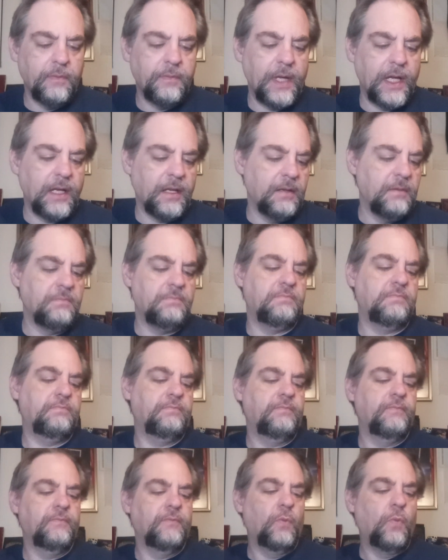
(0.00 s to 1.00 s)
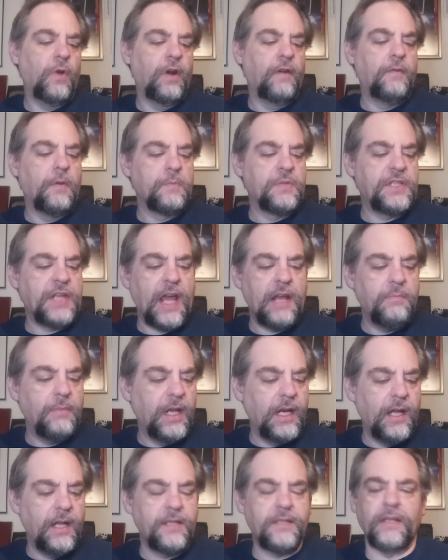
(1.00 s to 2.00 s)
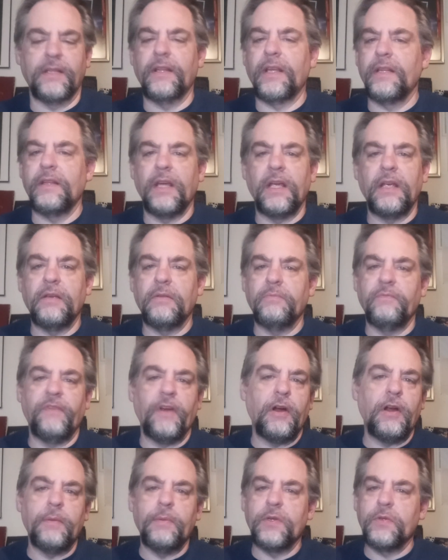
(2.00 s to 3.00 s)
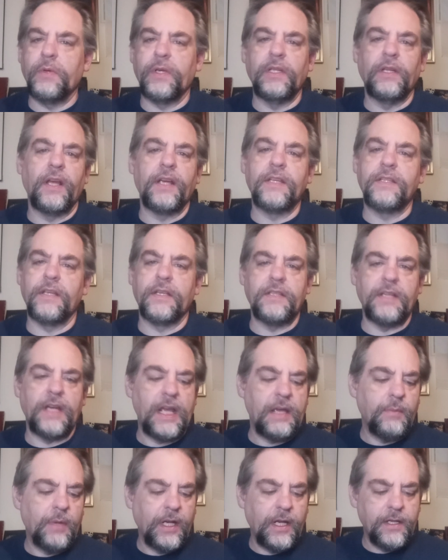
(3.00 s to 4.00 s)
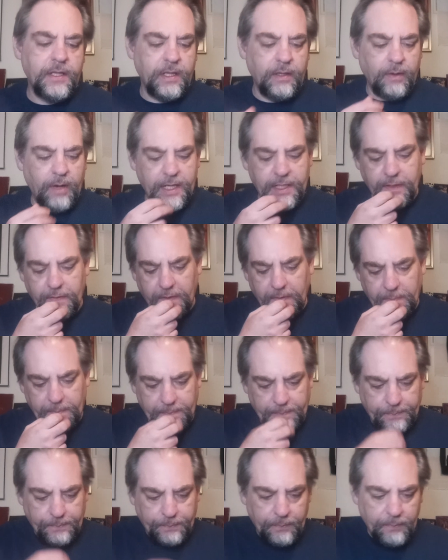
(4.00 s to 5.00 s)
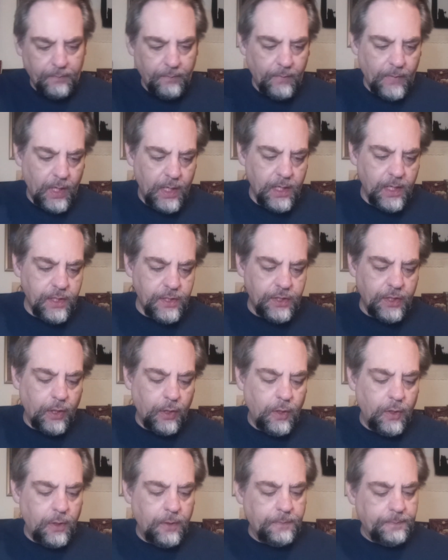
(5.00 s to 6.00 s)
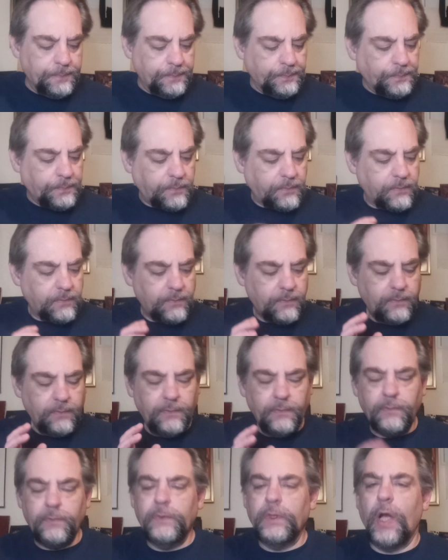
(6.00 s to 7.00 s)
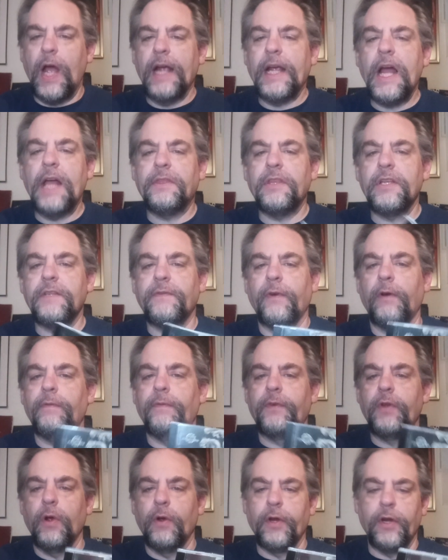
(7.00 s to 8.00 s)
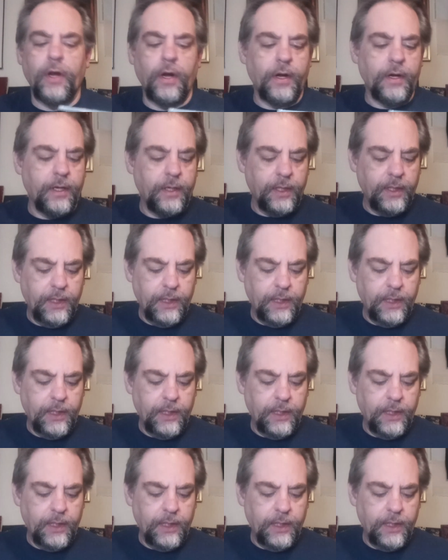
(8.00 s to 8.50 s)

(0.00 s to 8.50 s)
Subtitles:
They can, one of them's 10 minutes, and then they vary between like 6 and 8 minutes, the rest of them. So I got this for Forgjord.